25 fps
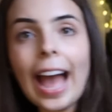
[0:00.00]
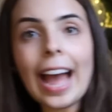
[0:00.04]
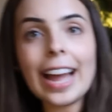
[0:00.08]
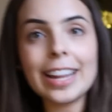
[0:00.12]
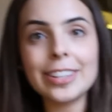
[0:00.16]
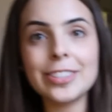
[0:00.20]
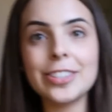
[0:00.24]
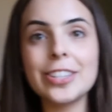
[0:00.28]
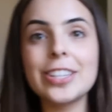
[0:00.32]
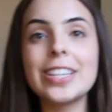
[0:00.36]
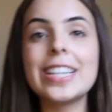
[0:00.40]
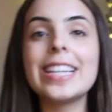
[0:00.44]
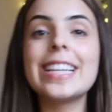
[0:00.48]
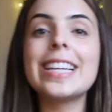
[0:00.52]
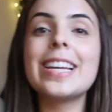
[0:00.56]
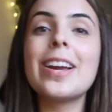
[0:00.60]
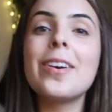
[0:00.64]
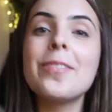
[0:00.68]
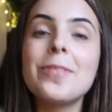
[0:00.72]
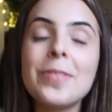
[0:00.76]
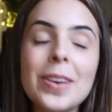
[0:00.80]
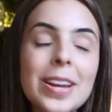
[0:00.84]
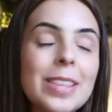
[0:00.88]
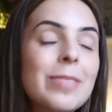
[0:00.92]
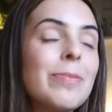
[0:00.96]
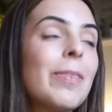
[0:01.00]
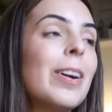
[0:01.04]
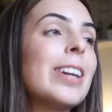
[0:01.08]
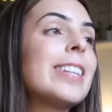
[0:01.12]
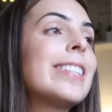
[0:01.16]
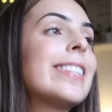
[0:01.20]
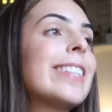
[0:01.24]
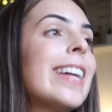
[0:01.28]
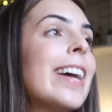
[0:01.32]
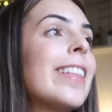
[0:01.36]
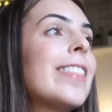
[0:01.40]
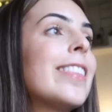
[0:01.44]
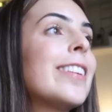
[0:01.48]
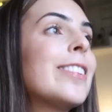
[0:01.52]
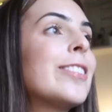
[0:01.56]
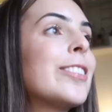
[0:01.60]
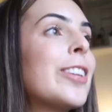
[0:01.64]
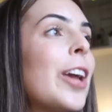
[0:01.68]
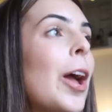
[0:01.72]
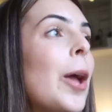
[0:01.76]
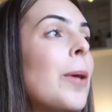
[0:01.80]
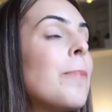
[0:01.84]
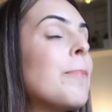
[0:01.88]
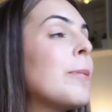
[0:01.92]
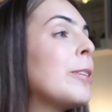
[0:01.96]
actually with my
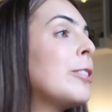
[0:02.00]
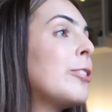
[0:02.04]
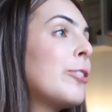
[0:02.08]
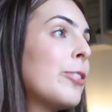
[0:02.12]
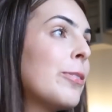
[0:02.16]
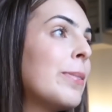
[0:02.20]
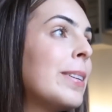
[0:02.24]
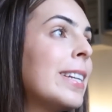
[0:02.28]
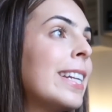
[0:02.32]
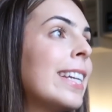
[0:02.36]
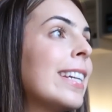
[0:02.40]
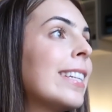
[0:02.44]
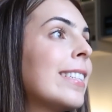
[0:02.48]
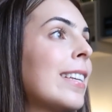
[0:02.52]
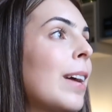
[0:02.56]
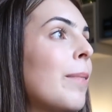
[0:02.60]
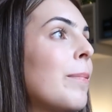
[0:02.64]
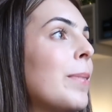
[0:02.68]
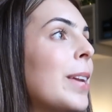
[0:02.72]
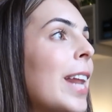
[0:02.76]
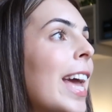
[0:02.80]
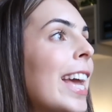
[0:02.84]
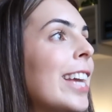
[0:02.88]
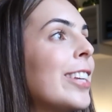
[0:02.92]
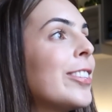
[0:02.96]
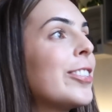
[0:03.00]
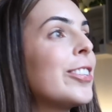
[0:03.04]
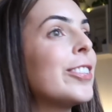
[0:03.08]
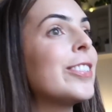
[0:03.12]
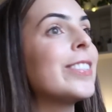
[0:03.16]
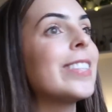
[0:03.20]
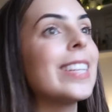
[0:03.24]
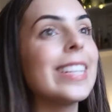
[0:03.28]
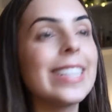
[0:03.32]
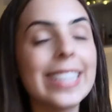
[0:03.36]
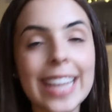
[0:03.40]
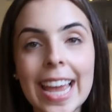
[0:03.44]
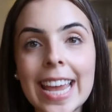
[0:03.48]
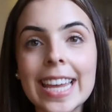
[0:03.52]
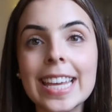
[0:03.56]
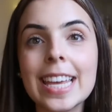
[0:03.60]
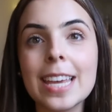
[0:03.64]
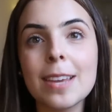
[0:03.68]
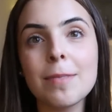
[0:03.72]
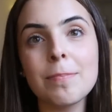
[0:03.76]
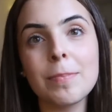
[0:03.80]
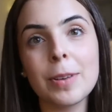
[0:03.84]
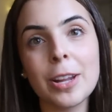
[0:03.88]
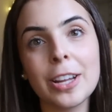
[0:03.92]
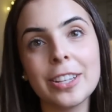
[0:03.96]
stethoscope, doing examinations,
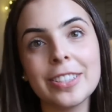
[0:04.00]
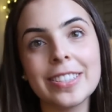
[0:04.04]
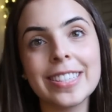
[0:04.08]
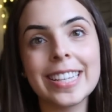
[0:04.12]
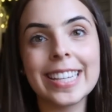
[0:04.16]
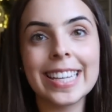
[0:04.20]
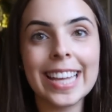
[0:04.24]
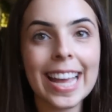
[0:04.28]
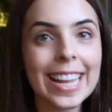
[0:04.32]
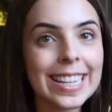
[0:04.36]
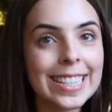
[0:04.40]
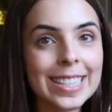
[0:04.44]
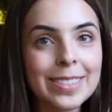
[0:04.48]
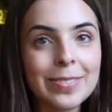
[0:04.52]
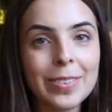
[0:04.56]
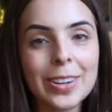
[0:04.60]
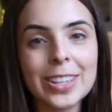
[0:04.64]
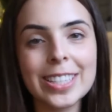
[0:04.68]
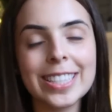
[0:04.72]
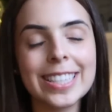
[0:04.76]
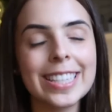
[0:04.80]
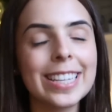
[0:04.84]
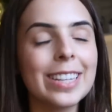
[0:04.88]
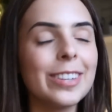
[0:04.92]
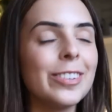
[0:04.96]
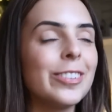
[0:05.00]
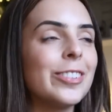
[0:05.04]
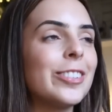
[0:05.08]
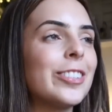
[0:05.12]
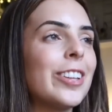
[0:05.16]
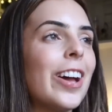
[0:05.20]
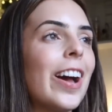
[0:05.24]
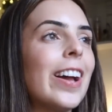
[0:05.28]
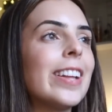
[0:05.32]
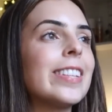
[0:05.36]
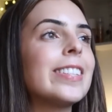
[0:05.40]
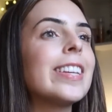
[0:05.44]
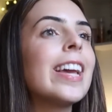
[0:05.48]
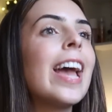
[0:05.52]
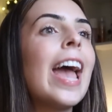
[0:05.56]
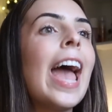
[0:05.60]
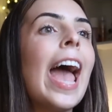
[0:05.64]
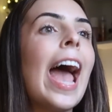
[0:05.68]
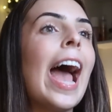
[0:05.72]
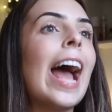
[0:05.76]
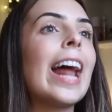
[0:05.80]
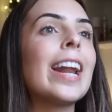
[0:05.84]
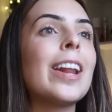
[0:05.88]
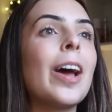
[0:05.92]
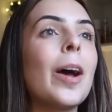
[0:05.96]
taking bloods, getting my skill signs,
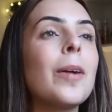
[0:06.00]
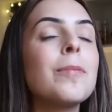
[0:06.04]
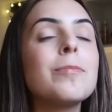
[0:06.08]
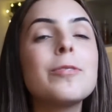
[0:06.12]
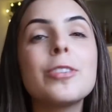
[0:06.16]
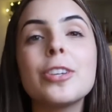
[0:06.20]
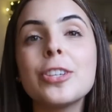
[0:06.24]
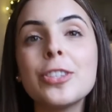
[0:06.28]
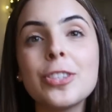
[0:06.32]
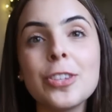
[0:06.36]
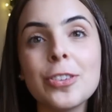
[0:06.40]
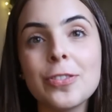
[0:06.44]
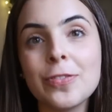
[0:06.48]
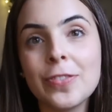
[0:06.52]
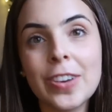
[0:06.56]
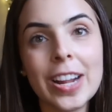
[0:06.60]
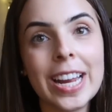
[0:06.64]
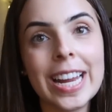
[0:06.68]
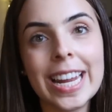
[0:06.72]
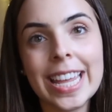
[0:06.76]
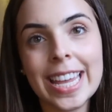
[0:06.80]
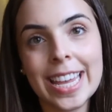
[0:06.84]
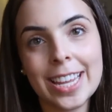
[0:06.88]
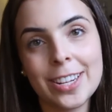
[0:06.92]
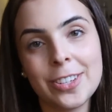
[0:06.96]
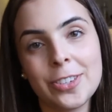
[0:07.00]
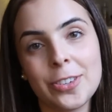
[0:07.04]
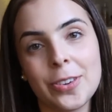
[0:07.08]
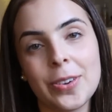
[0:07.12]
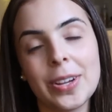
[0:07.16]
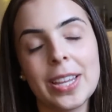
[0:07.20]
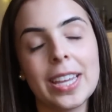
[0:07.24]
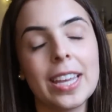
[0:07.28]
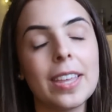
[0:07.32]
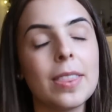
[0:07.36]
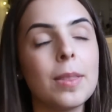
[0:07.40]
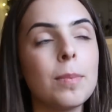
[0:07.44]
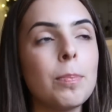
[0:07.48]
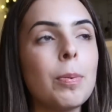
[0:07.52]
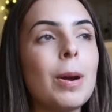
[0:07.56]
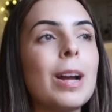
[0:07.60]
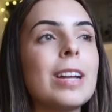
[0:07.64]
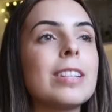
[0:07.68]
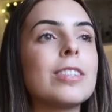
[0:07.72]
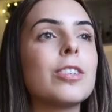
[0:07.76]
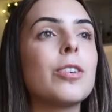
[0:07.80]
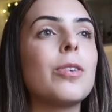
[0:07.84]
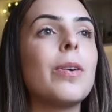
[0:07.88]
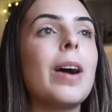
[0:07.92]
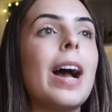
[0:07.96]
and I'm just really enjoying the
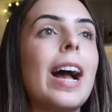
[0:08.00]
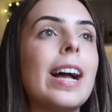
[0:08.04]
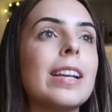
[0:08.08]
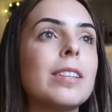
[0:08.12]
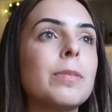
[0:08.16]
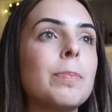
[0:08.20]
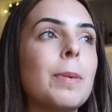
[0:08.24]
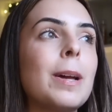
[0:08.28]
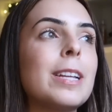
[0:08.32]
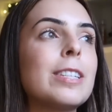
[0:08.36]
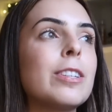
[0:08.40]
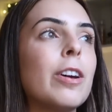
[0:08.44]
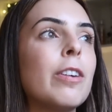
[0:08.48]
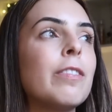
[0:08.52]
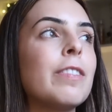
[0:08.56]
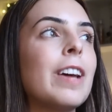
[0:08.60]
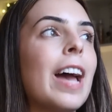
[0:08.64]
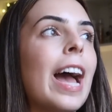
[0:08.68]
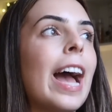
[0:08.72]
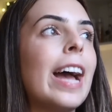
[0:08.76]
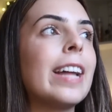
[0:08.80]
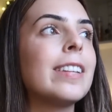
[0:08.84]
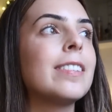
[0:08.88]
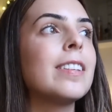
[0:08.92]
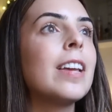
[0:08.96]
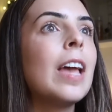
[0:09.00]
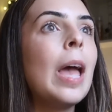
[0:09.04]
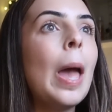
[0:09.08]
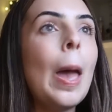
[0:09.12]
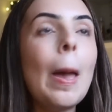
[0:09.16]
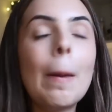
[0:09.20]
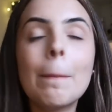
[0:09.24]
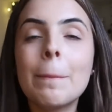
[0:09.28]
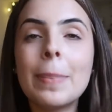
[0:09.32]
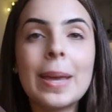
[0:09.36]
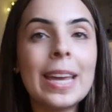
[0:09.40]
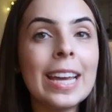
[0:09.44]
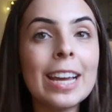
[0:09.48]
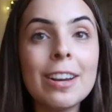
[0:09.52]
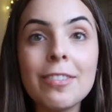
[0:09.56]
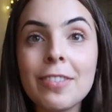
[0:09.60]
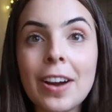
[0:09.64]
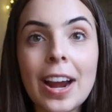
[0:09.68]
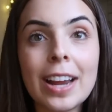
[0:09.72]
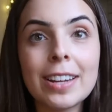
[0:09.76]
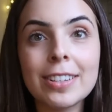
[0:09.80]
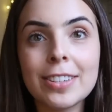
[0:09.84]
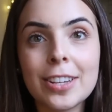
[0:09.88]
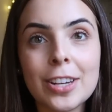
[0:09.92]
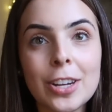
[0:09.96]
practical aspect of it, and being
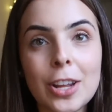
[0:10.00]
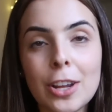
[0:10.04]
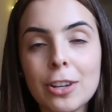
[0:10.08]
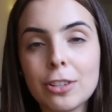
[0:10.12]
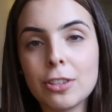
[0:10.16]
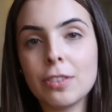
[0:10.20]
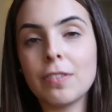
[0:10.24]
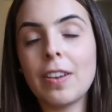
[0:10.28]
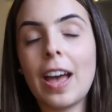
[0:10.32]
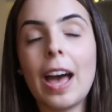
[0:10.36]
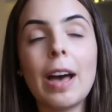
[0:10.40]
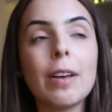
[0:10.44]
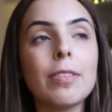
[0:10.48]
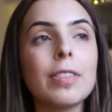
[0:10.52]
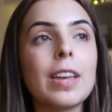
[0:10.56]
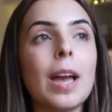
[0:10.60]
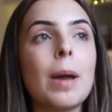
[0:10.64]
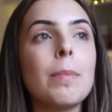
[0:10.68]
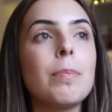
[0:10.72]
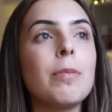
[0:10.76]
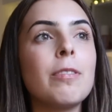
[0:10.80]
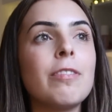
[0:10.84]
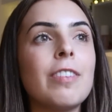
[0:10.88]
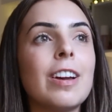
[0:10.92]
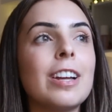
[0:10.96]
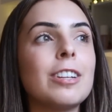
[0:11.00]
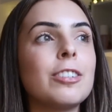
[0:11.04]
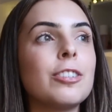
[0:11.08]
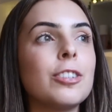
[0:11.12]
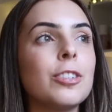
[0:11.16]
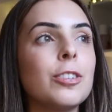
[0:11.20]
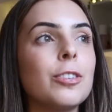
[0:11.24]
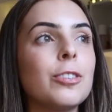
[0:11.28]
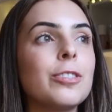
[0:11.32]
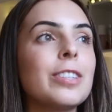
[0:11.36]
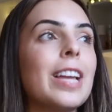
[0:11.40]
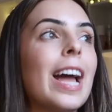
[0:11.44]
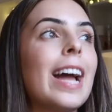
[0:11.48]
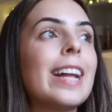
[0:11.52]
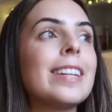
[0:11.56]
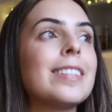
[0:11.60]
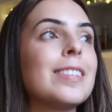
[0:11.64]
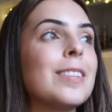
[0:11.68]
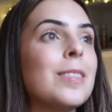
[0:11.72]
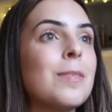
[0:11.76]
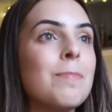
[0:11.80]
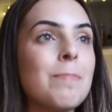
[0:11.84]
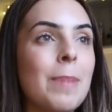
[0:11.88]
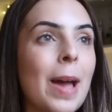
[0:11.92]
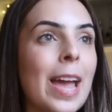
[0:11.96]
around loads of healthcare professionals and
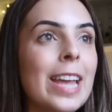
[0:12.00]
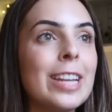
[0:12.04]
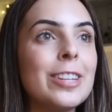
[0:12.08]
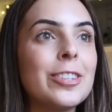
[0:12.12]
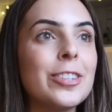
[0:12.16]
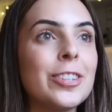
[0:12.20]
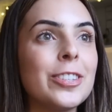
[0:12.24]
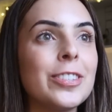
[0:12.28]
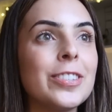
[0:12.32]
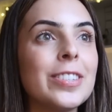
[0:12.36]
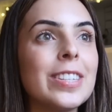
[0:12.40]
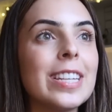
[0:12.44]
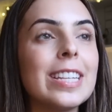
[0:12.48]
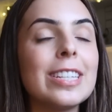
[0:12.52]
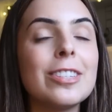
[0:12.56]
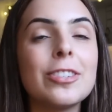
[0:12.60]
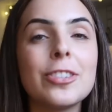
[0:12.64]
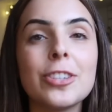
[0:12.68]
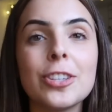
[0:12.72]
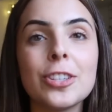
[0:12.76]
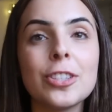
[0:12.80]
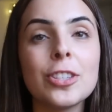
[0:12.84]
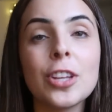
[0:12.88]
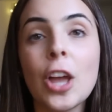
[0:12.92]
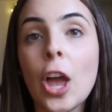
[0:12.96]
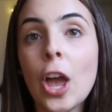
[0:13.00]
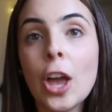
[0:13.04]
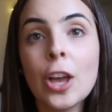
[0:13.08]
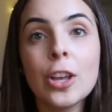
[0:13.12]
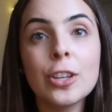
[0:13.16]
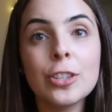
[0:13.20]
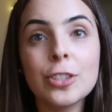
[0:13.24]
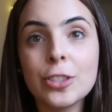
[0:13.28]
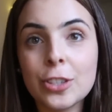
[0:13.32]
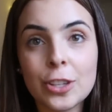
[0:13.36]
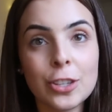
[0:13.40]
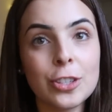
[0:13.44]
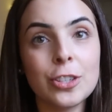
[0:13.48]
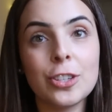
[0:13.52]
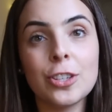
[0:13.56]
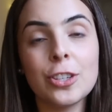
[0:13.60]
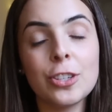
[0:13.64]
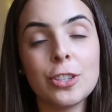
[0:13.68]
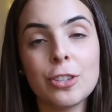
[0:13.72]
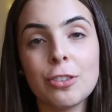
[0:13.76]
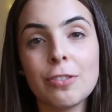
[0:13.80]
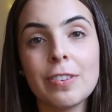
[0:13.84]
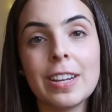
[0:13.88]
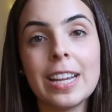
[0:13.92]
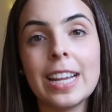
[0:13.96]
the patients is just such a
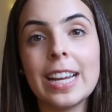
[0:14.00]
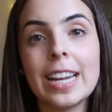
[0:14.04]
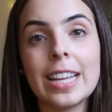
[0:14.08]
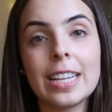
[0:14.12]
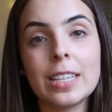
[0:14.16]
surreal